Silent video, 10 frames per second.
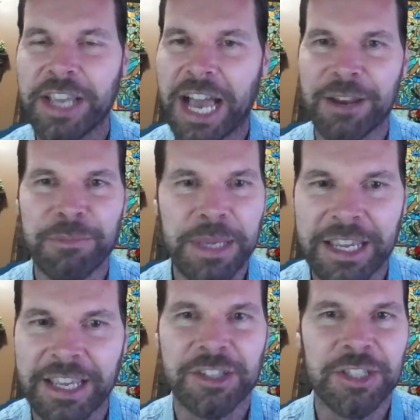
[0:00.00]
You got to
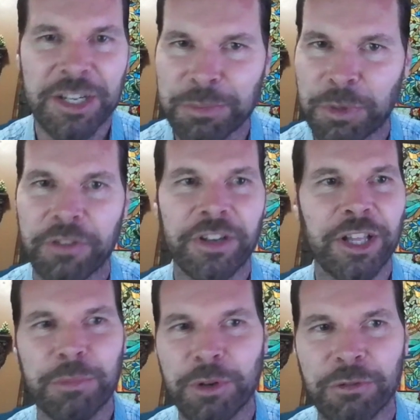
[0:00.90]
be accessible,
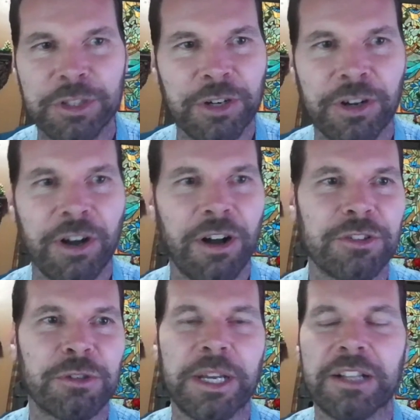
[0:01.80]
available, return
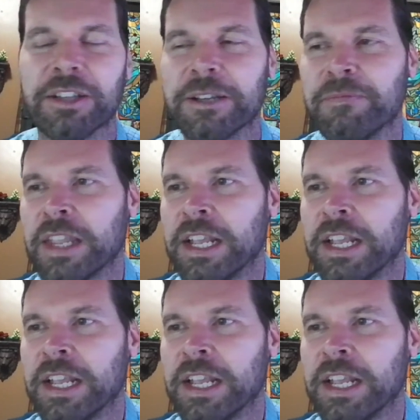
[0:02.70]
calls quickly.